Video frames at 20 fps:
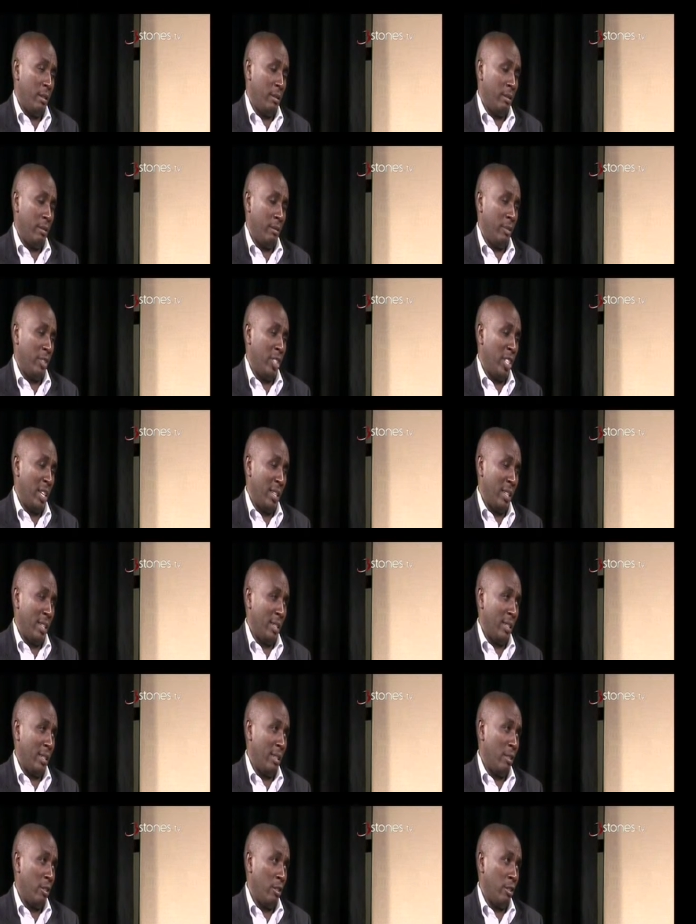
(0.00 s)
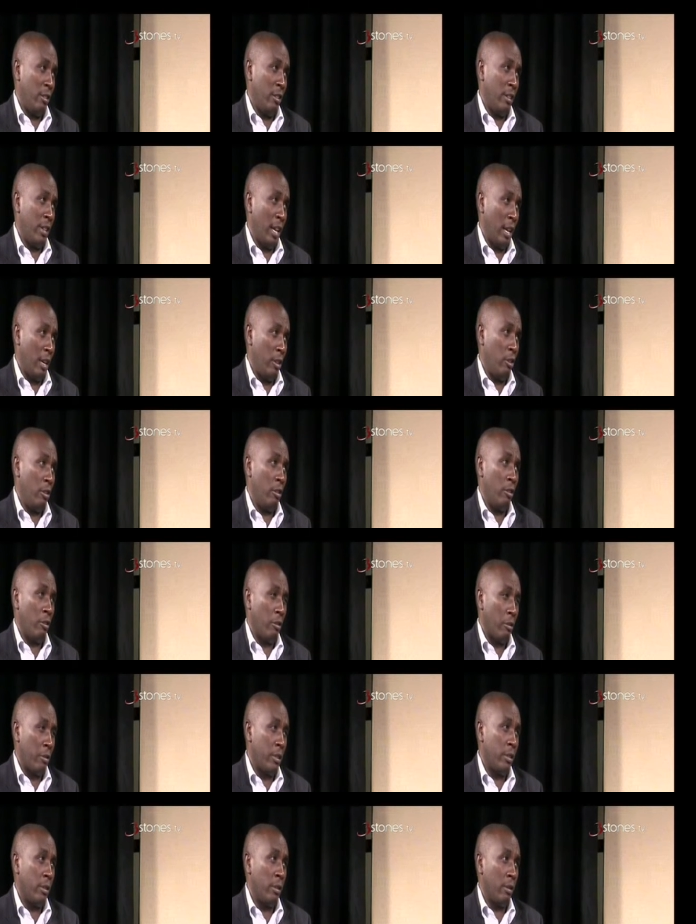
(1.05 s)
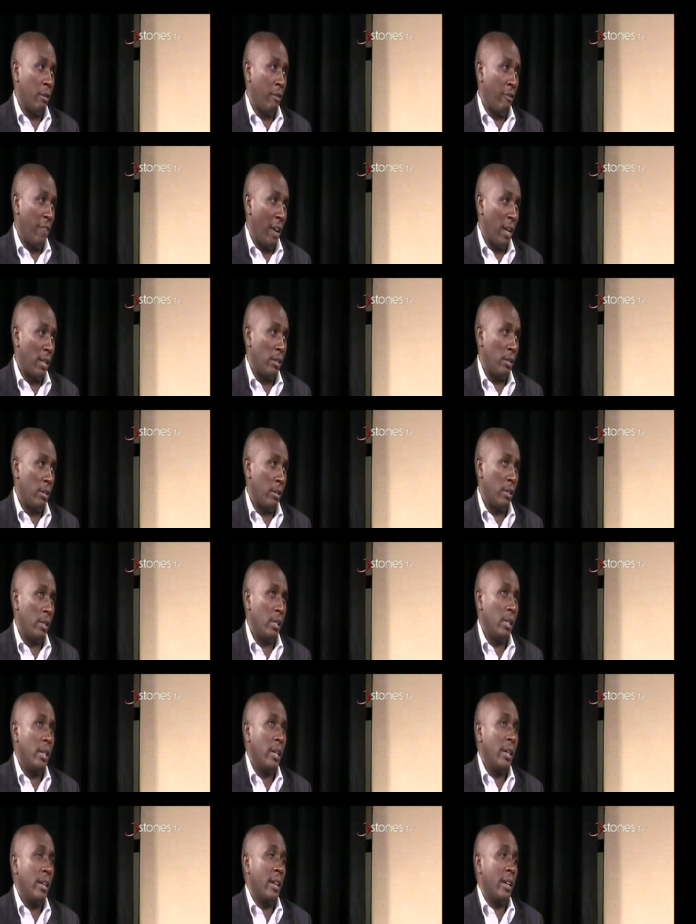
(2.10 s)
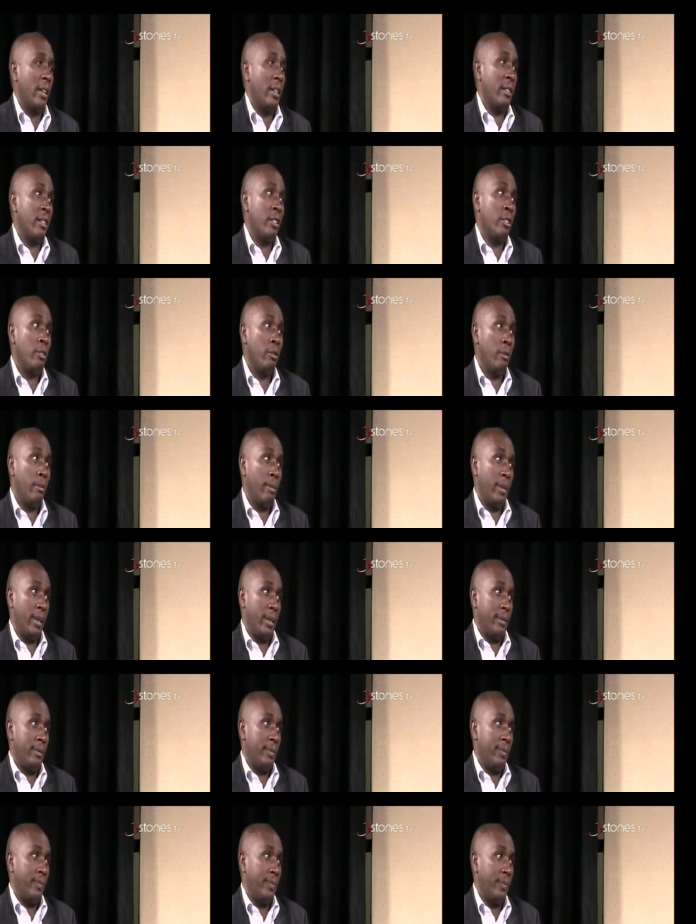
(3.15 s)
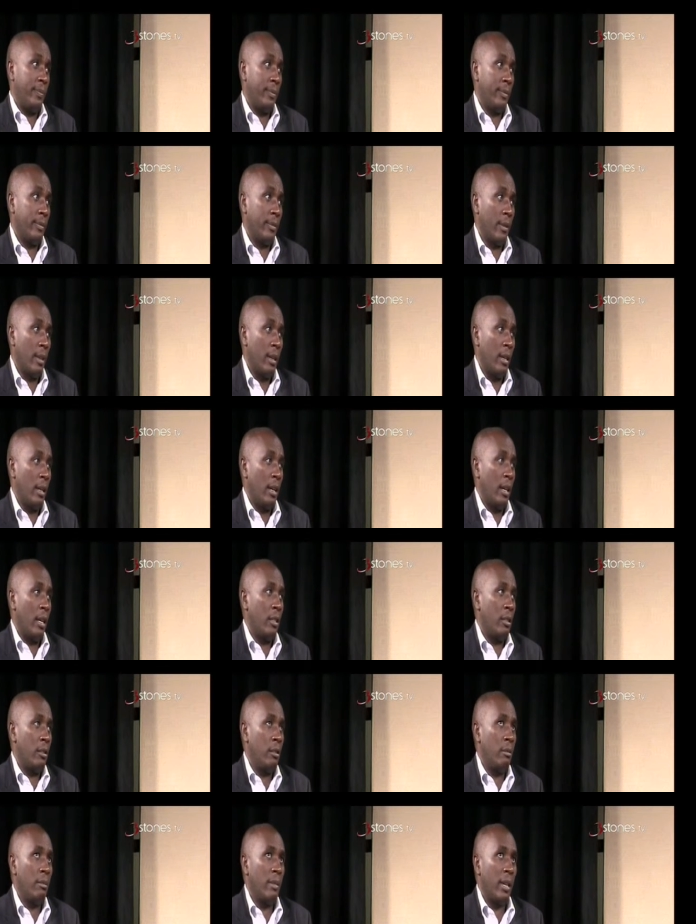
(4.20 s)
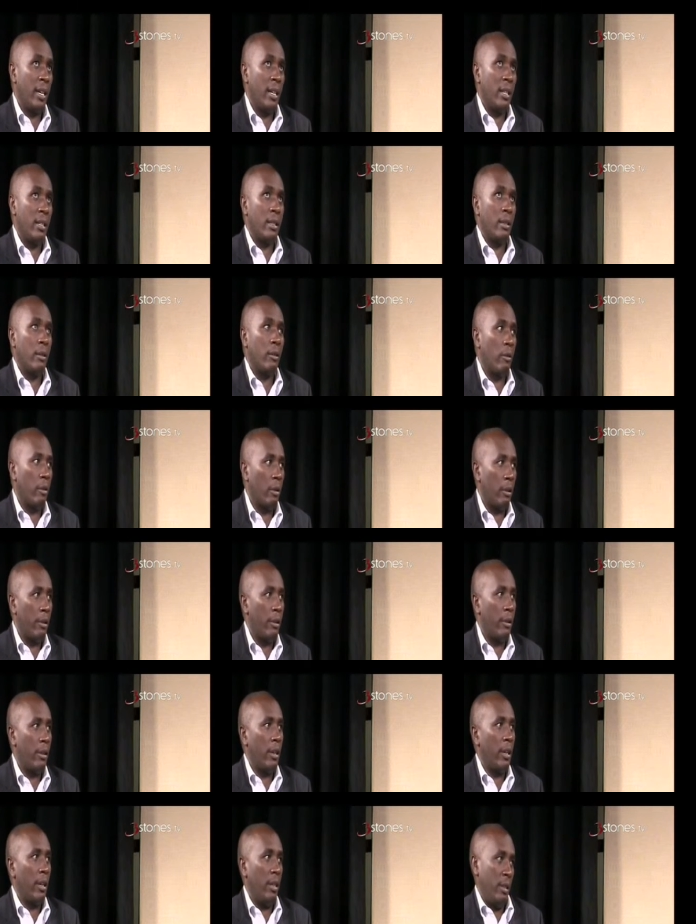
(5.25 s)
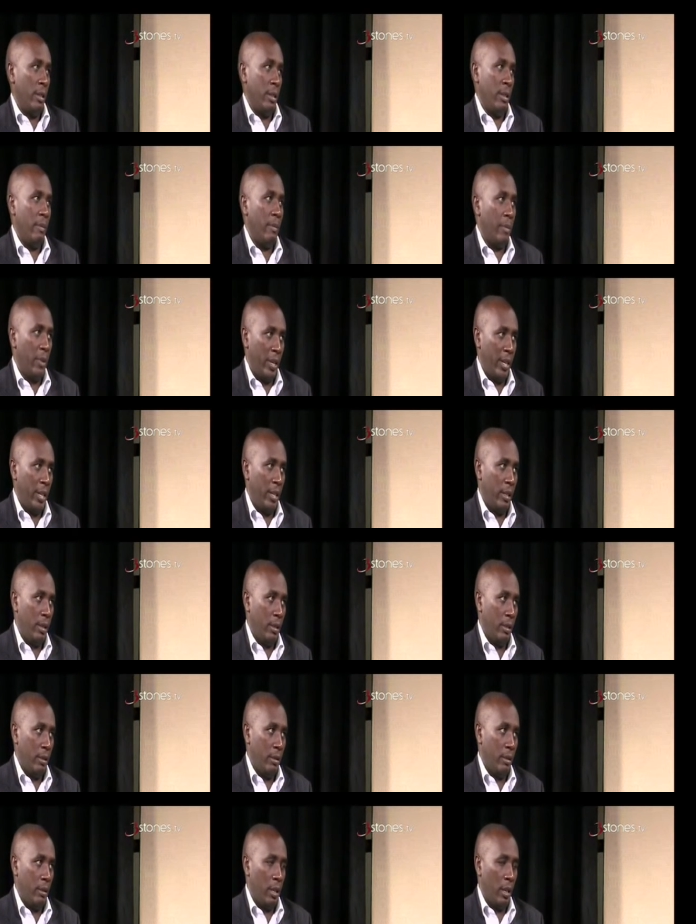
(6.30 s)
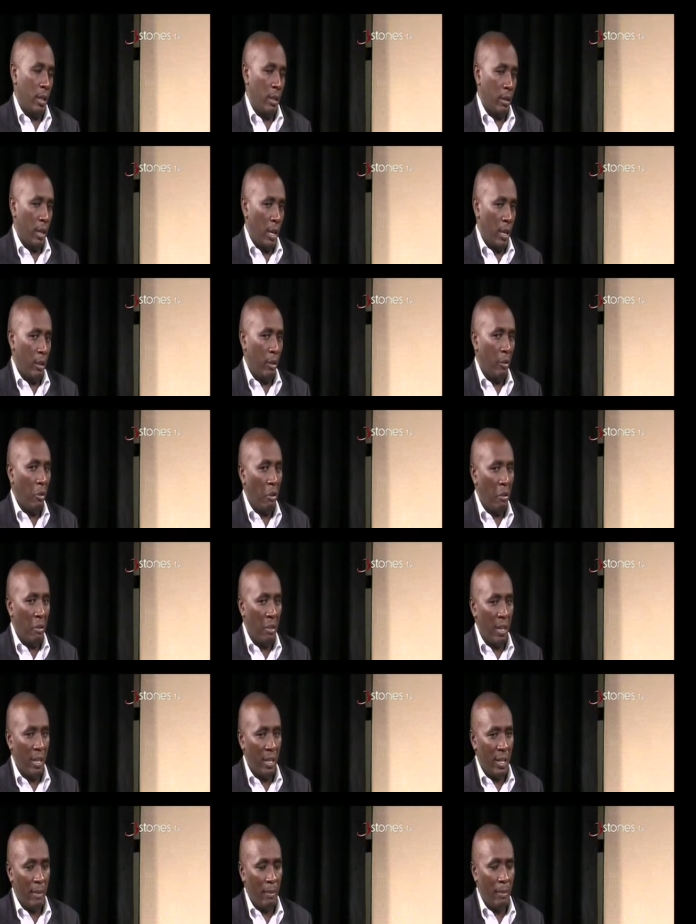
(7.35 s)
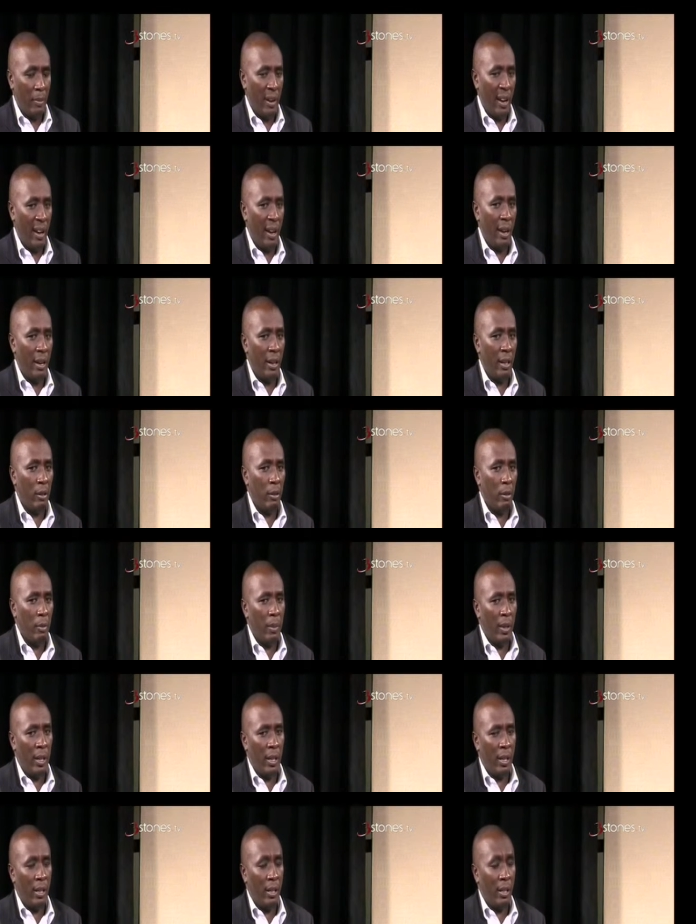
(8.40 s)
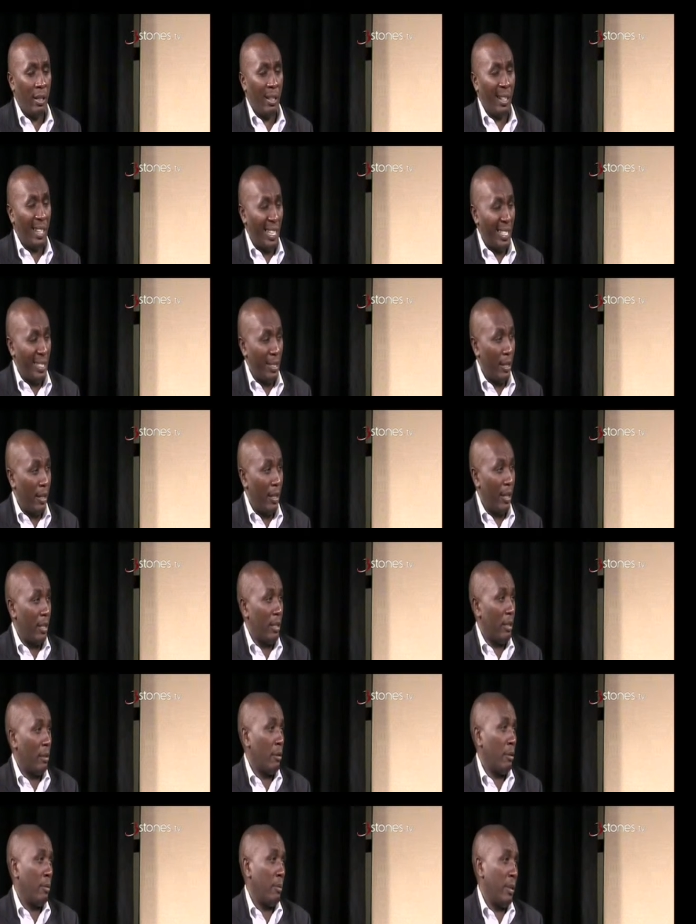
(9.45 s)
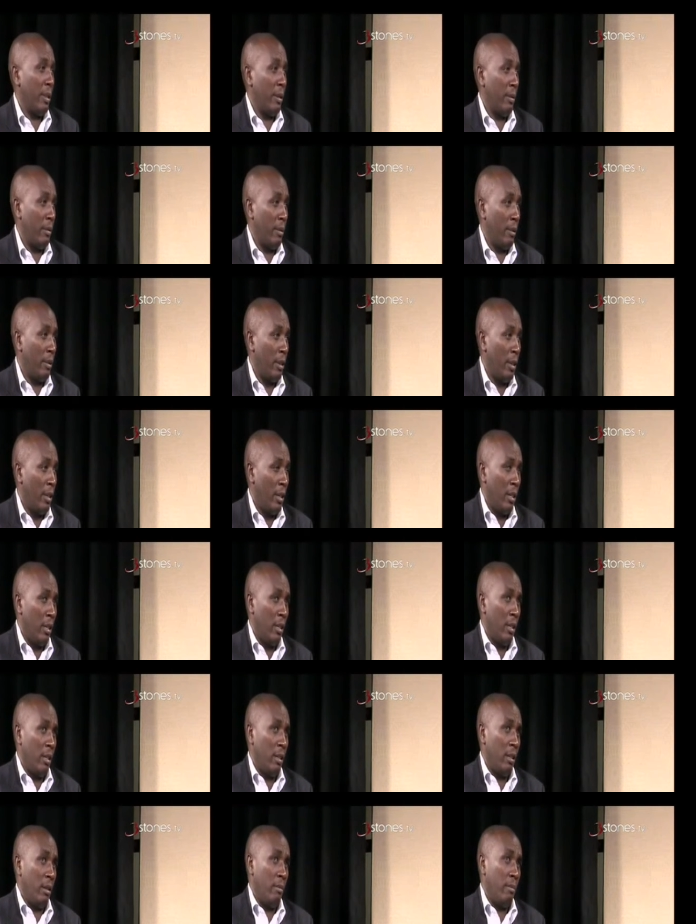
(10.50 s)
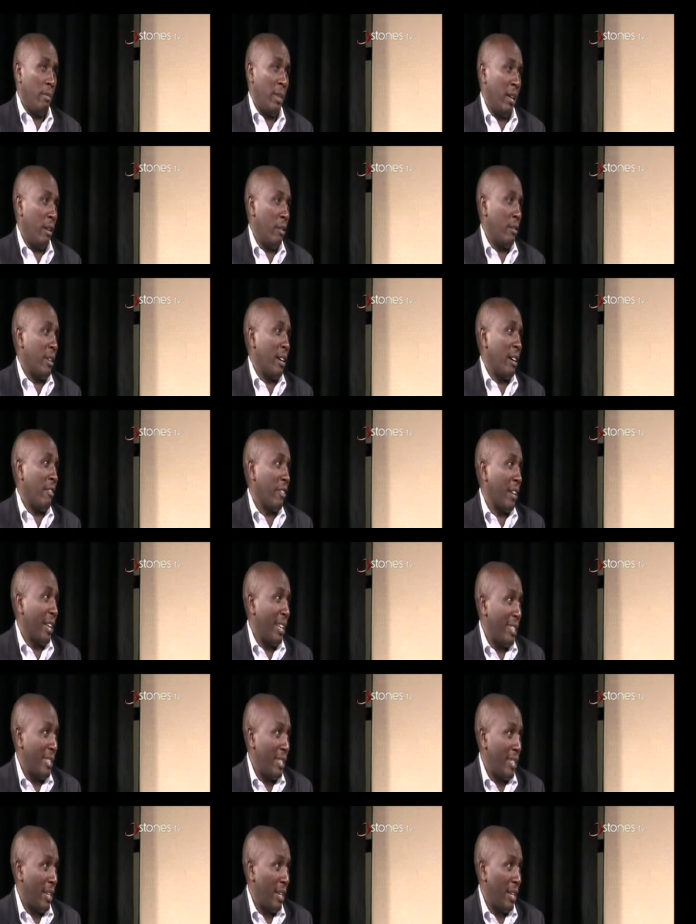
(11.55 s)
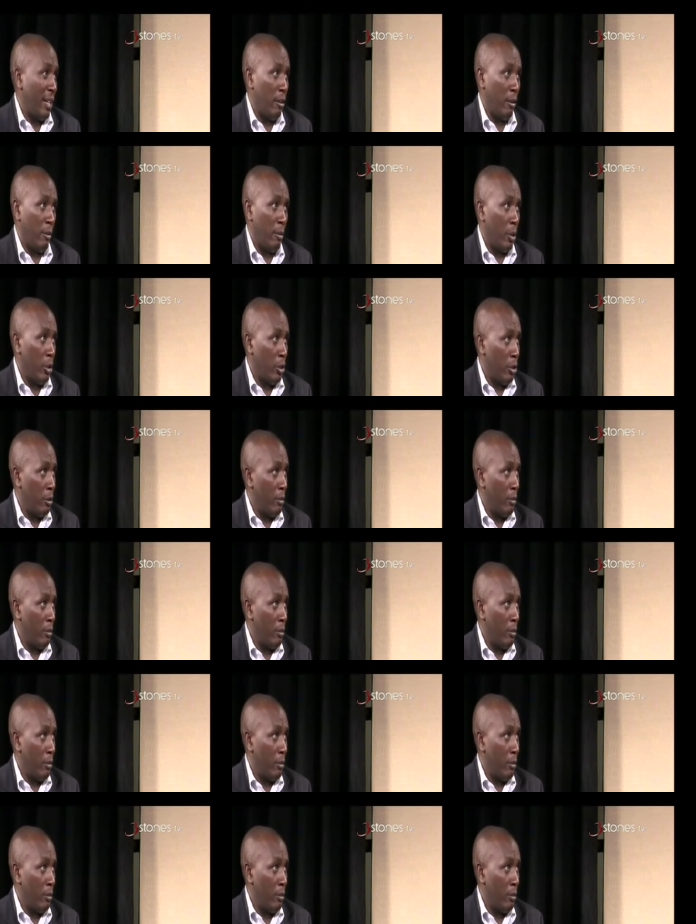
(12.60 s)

changes in your neurological function is a tumor. A tumor is a growth in the brain. A growth in the brain, it could be cancerous, it may not have cancer, a normal tumor